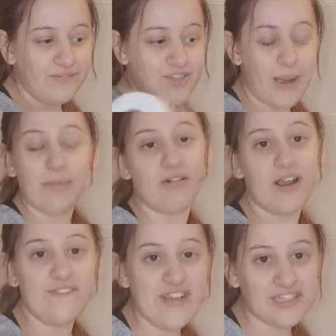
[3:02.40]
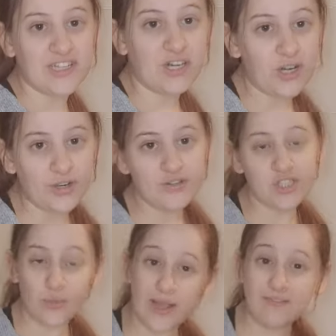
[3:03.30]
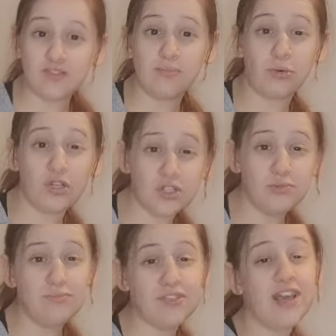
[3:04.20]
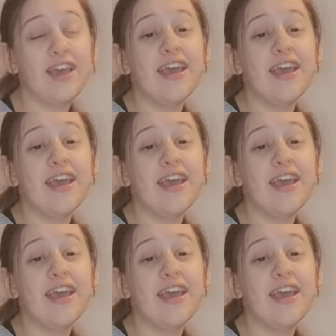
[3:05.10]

temporary fixing clothes. So I have some bottoms